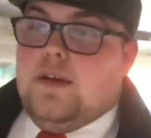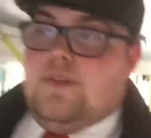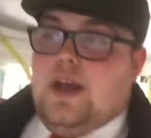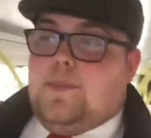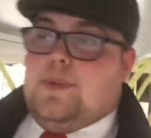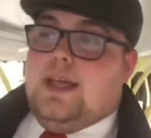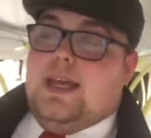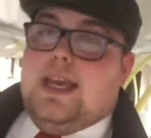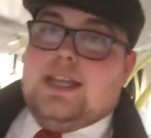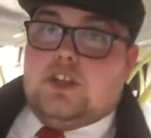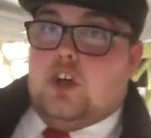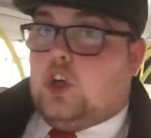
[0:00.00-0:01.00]
Fair
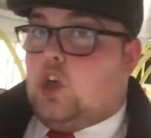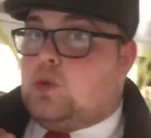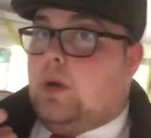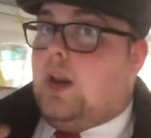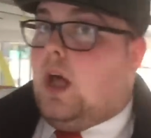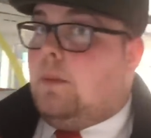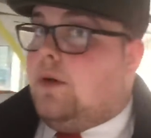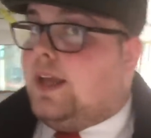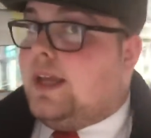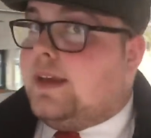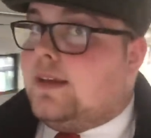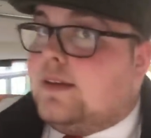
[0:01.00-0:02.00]
play, it's good because you earn a lot of
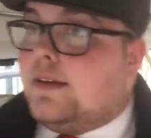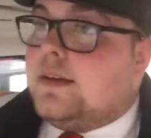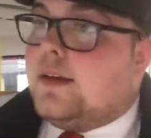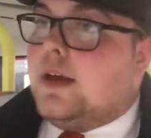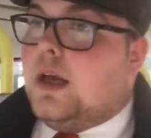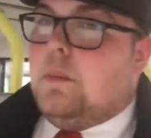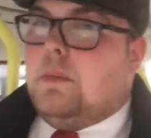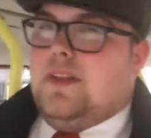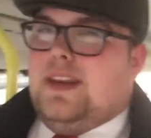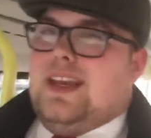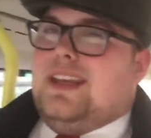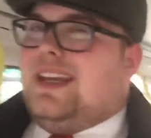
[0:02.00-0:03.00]
money,
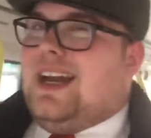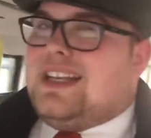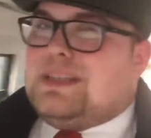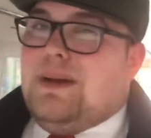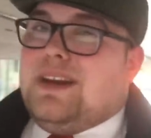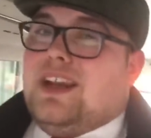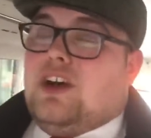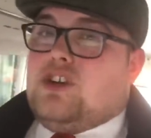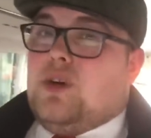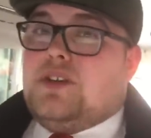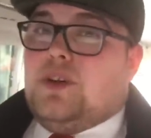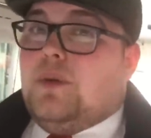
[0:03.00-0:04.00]
but then again, you can't spend it
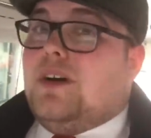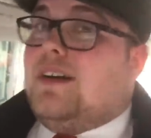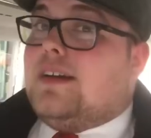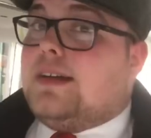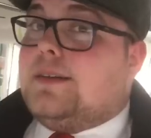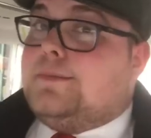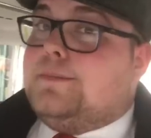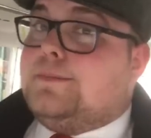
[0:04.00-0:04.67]
because you're always at work.